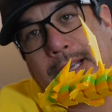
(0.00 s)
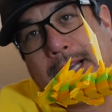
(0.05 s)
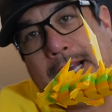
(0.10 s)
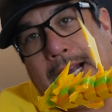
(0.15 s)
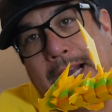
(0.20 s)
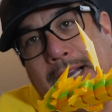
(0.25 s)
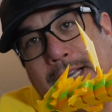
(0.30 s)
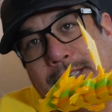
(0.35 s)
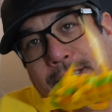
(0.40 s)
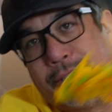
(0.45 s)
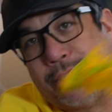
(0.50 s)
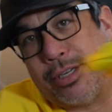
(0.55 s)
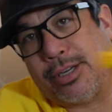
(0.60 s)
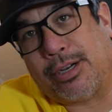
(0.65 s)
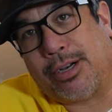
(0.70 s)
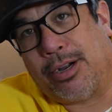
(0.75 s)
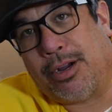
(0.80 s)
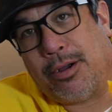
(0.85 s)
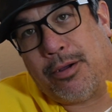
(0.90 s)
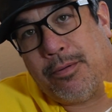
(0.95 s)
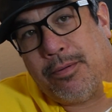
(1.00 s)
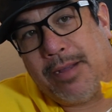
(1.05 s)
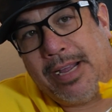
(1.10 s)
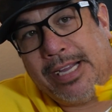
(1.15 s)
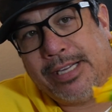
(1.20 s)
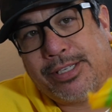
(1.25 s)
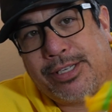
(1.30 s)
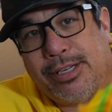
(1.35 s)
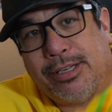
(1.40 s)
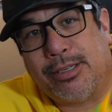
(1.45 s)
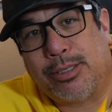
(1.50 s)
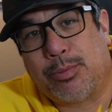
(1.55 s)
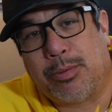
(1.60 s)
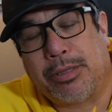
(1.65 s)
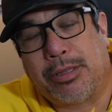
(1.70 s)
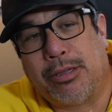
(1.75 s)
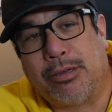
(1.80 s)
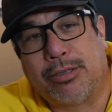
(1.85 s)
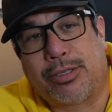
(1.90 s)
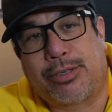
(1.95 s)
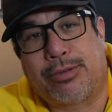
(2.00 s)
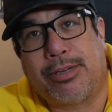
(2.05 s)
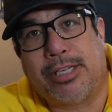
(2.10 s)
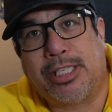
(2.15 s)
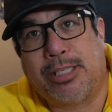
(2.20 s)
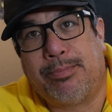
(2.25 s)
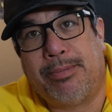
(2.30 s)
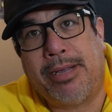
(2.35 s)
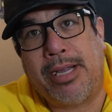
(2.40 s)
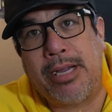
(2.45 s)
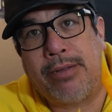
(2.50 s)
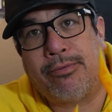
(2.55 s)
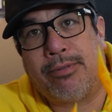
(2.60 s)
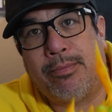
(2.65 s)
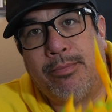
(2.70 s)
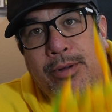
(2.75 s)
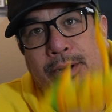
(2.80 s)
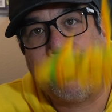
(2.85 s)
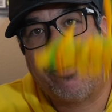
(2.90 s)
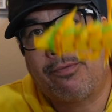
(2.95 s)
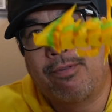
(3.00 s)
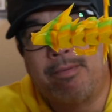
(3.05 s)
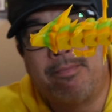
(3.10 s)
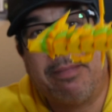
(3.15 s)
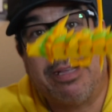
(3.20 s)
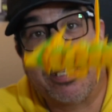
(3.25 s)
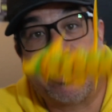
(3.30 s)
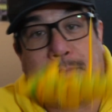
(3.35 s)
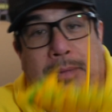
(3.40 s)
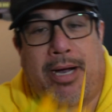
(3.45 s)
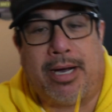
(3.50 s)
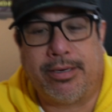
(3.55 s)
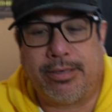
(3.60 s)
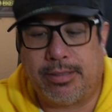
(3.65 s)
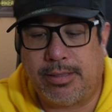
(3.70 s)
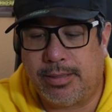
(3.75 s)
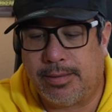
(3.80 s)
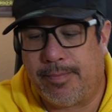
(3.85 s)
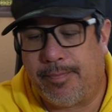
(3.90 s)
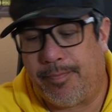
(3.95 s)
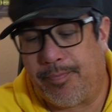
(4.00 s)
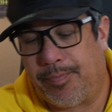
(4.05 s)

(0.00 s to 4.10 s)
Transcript: 0 issues with those trees being removed from this model.